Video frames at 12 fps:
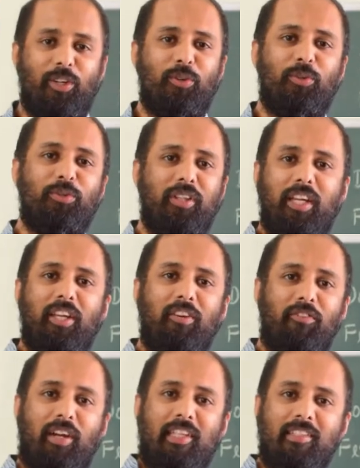2, 3,
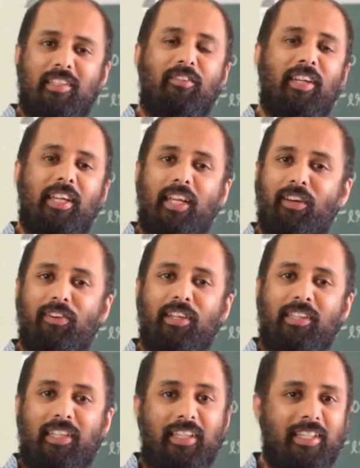5, 7,
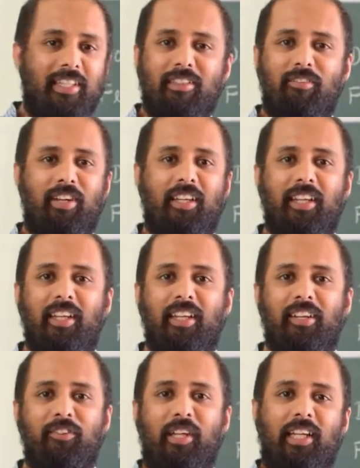11, 13,
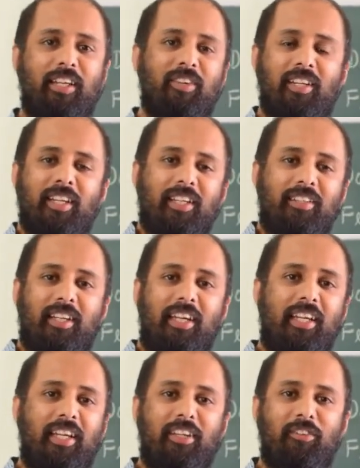17,
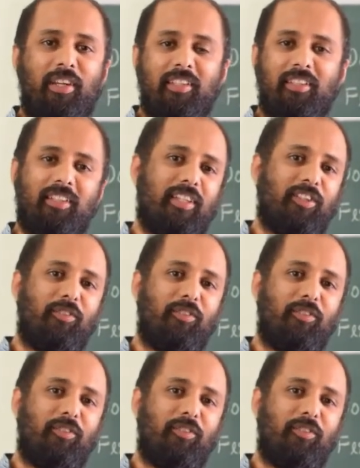23, 20,